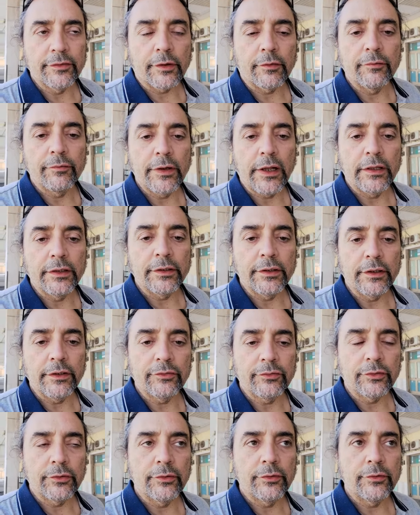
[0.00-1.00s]
these are valid
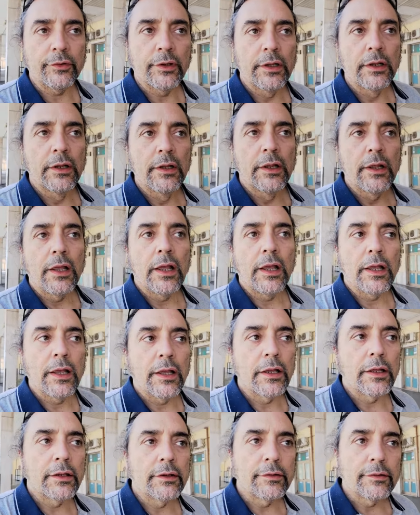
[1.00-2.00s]
issues,
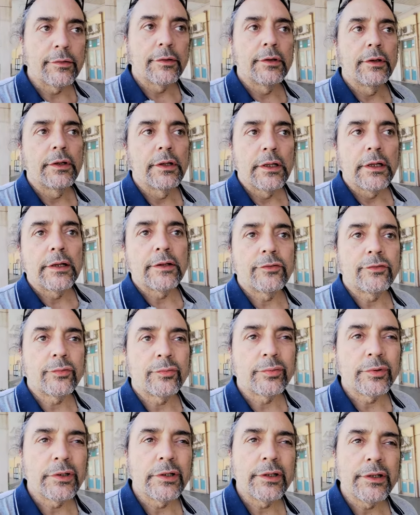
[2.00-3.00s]
and
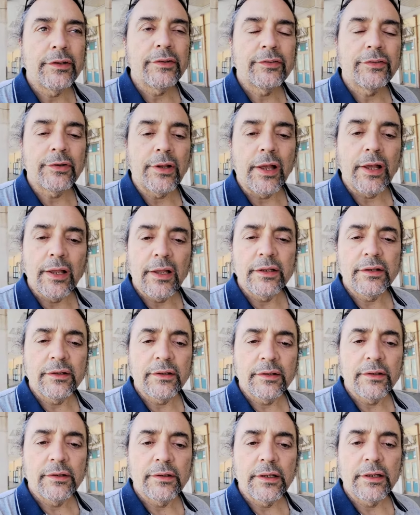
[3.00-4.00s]
it's really
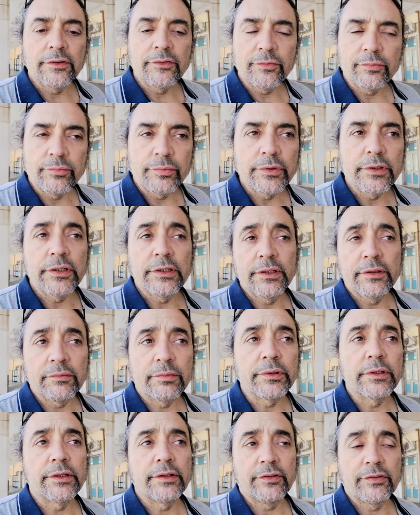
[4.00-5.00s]
sad. It's
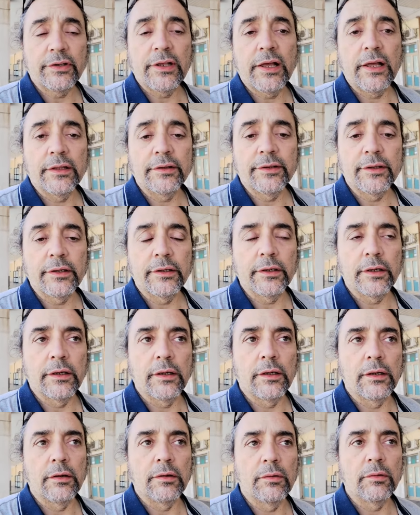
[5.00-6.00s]
really really sad
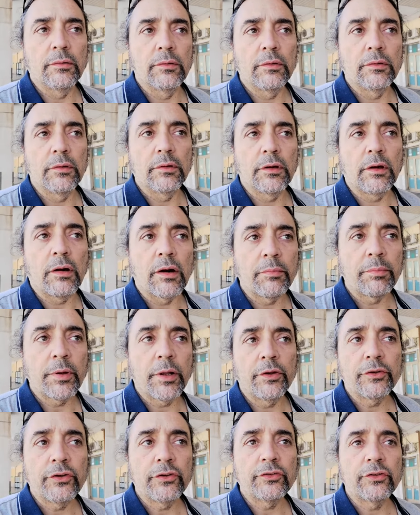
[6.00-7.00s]
that uh, our
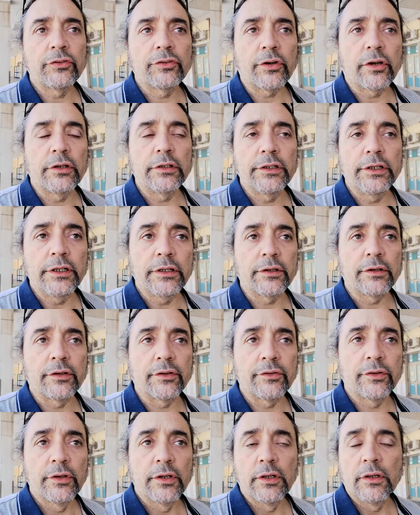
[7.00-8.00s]
politicians, our
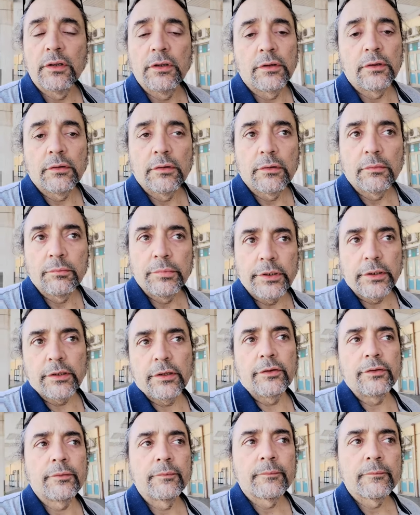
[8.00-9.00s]
leaders,
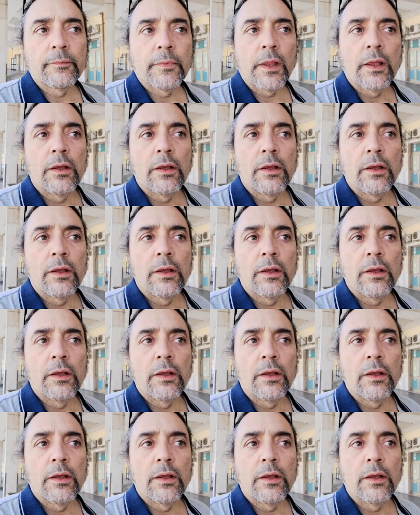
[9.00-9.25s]
because